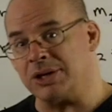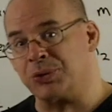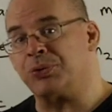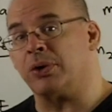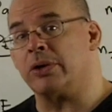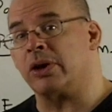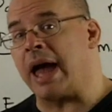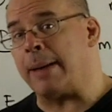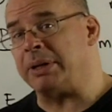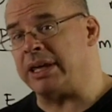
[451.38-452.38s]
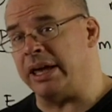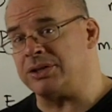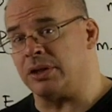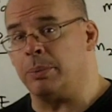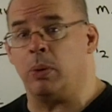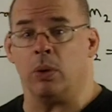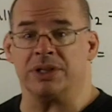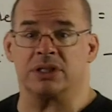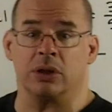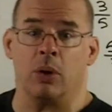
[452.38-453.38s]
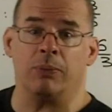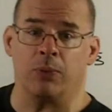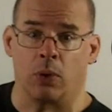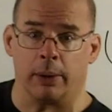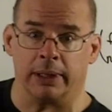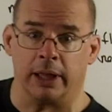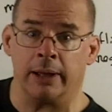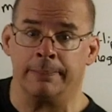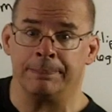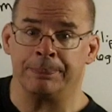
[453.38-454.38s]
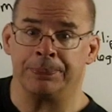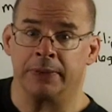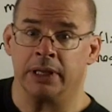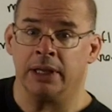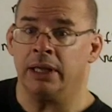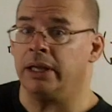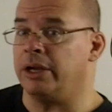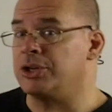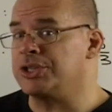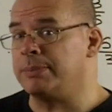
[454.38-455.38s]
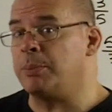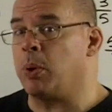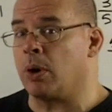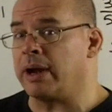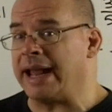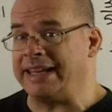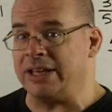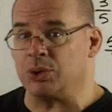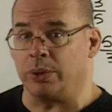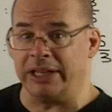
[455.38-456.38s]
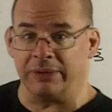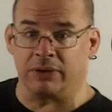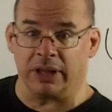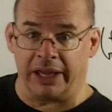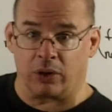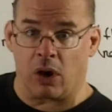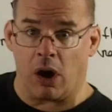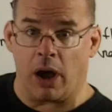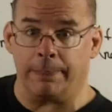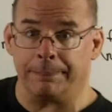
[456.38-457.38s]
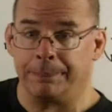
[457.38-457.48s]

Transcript: As a further application of the point slope formula, here are some important ideas we'll need for later on.